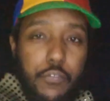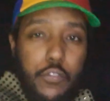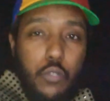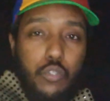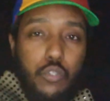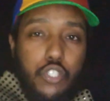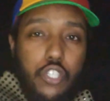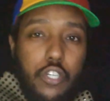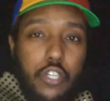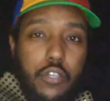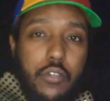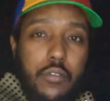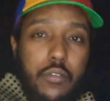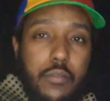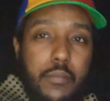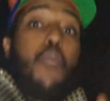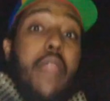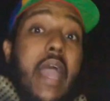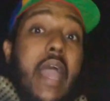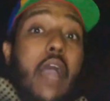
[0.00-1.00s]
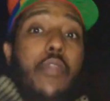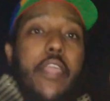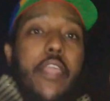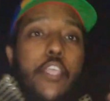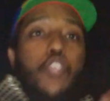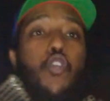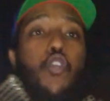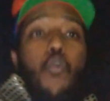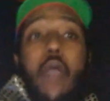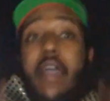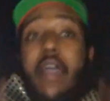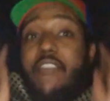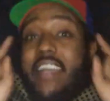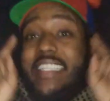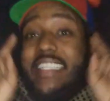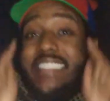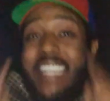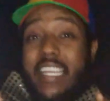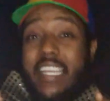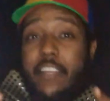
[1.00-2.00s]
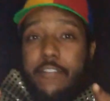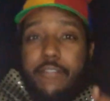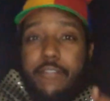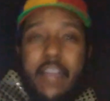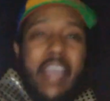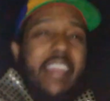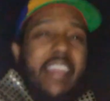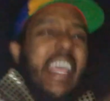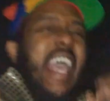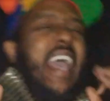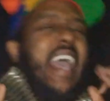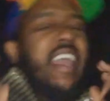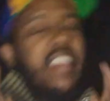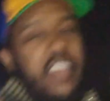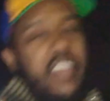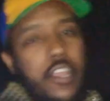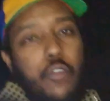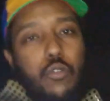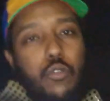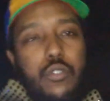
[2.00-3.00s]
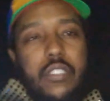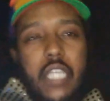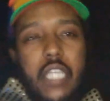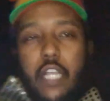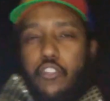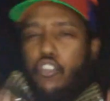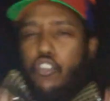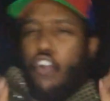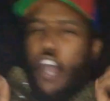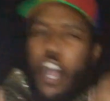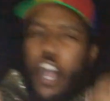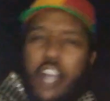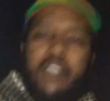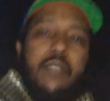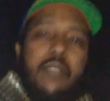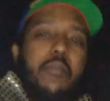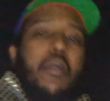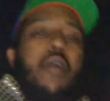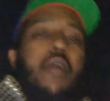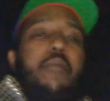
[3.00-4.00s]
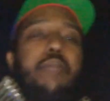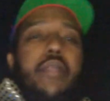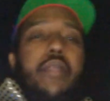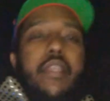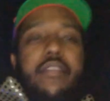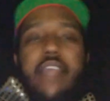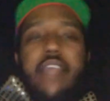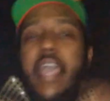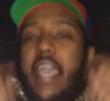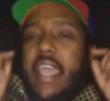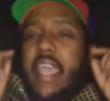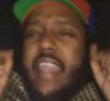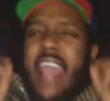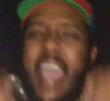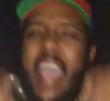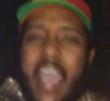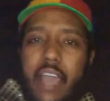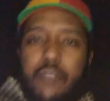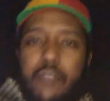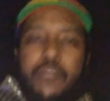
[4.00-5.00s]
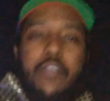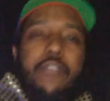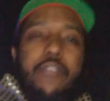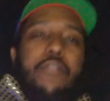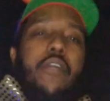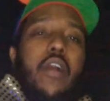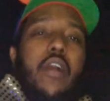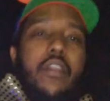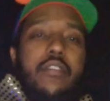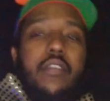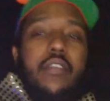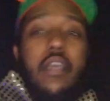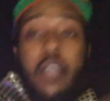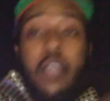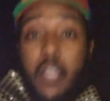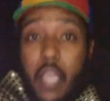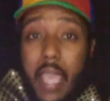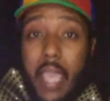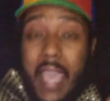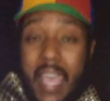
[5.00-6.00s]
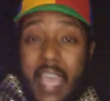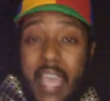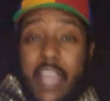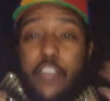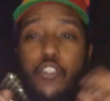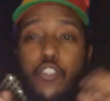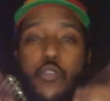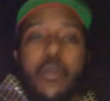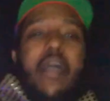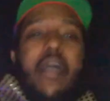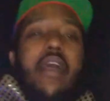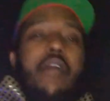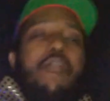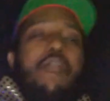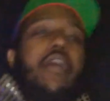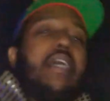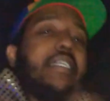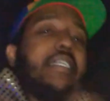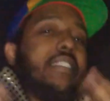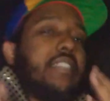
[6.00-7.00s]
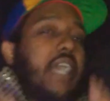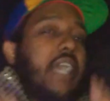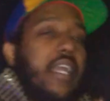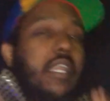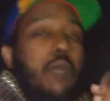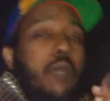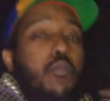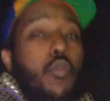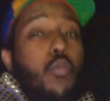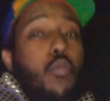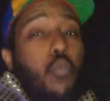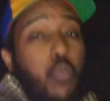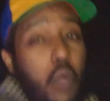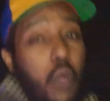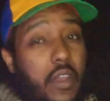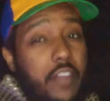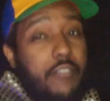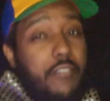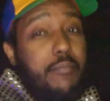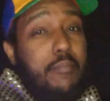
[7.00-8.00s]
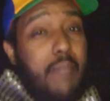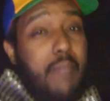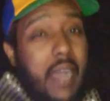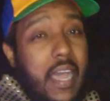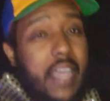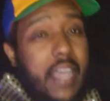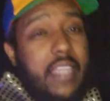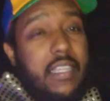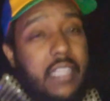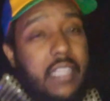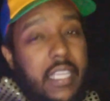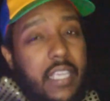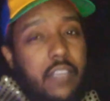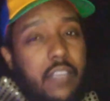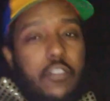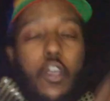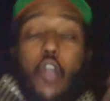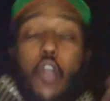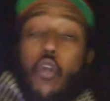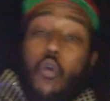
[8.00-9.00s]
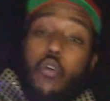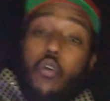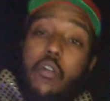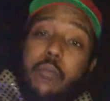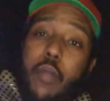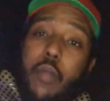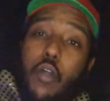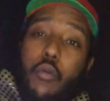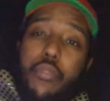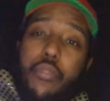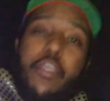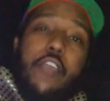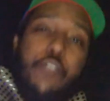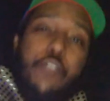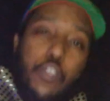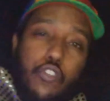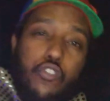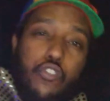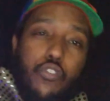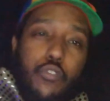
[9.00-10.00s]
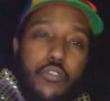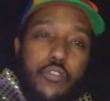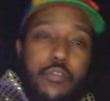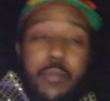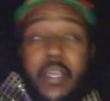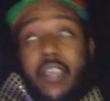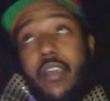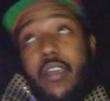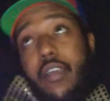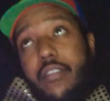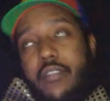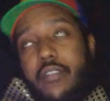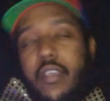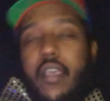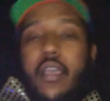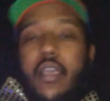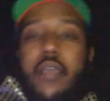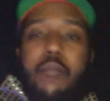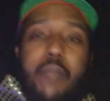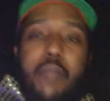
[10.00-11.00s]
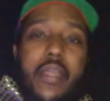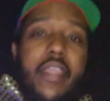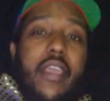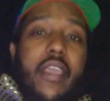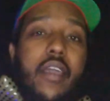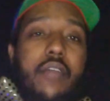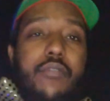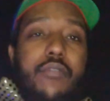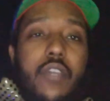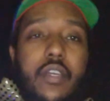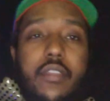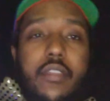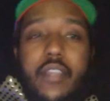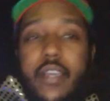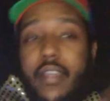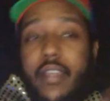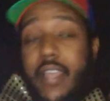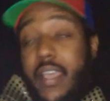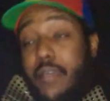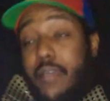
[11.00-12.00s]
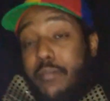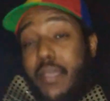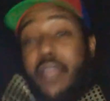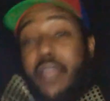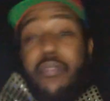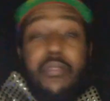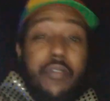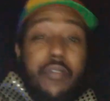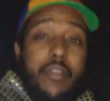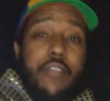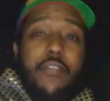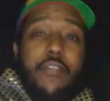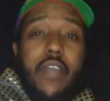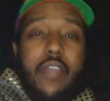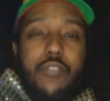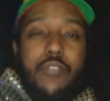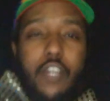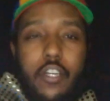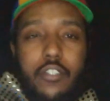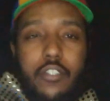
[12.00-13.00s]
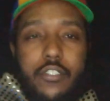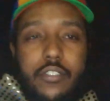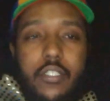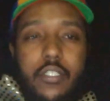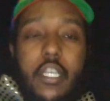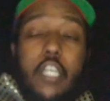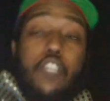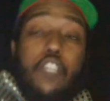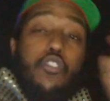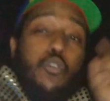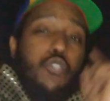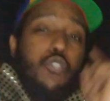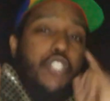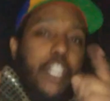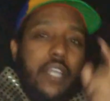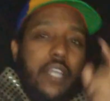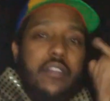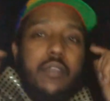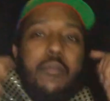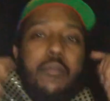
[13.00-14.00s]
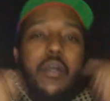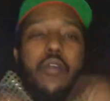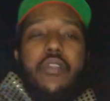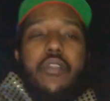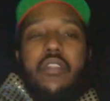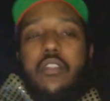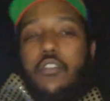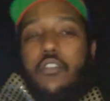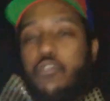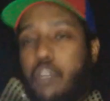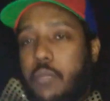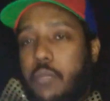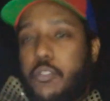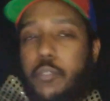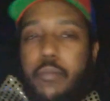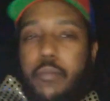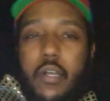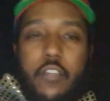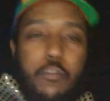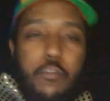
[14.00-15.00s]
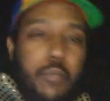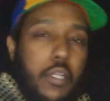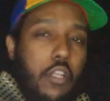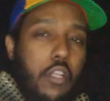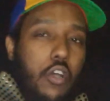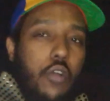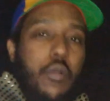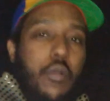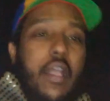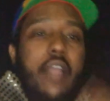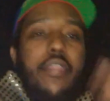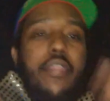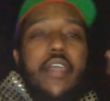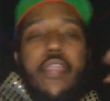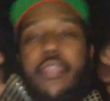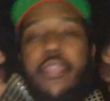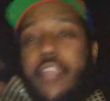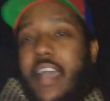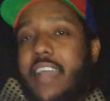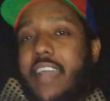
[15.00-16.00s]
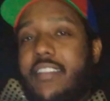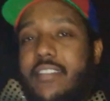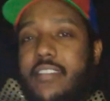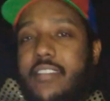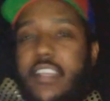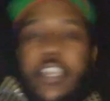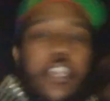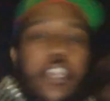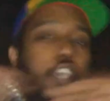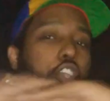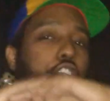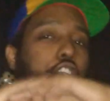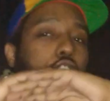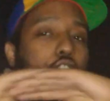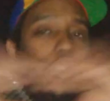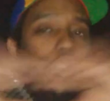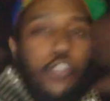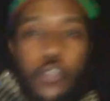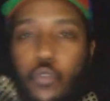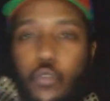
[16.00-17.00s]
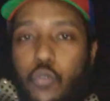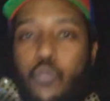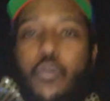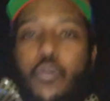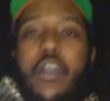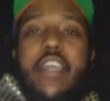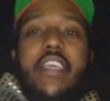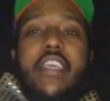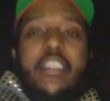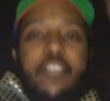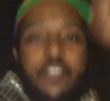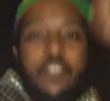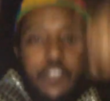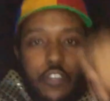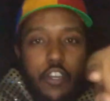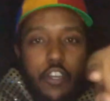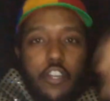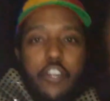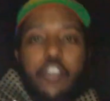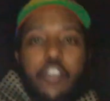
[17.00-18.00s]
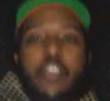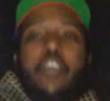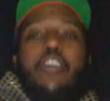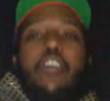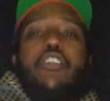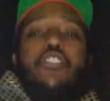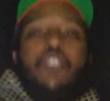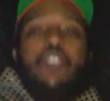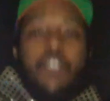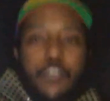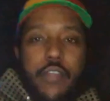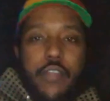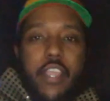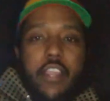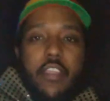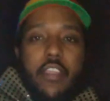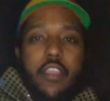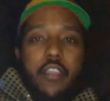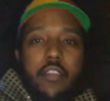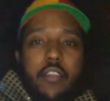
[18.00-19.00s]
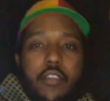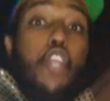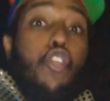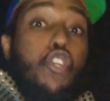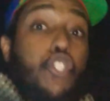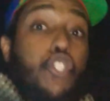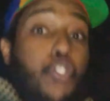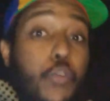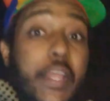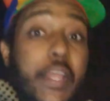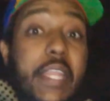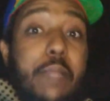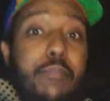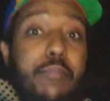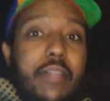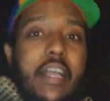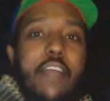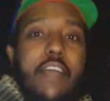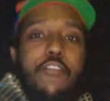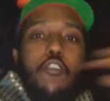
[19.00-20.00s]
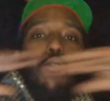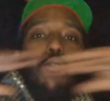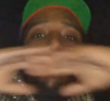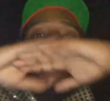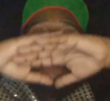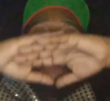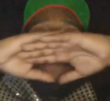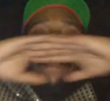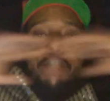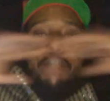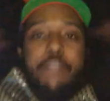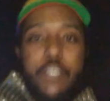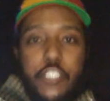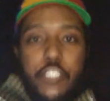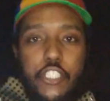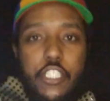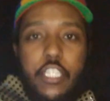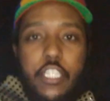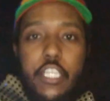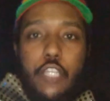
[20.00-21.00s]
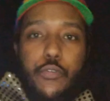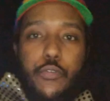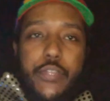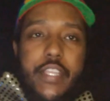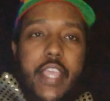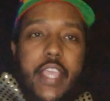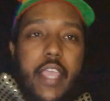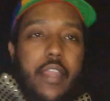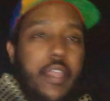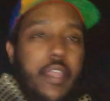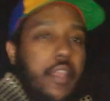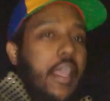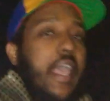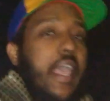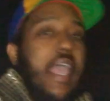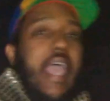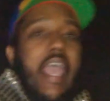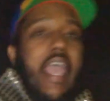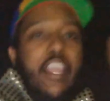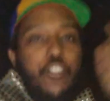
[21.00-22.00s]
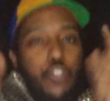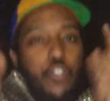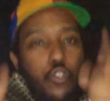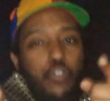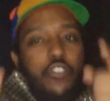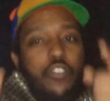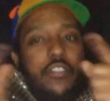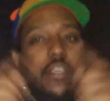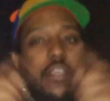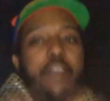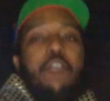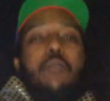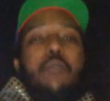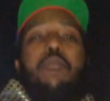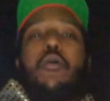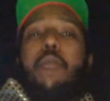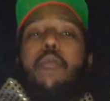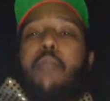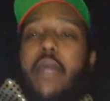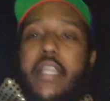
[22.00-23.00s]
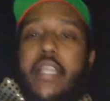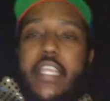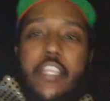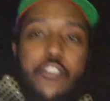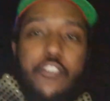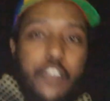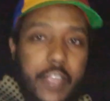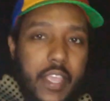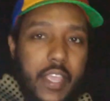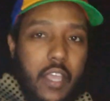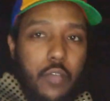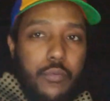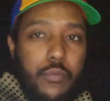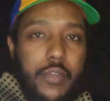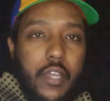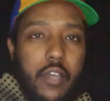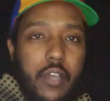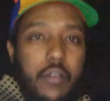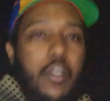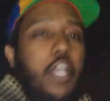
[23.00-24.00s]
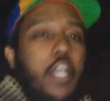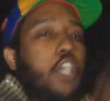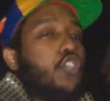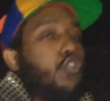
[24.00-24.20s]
future. So now that you have identified and narrowed down your awesome companies and have the funds, and you have signed up with one of my links, or both if you choose, because many have done that and made $35. So check them out in the description box below, then that's it. You can start trading. Your trading platform is officially created and you just have to put money in your account now.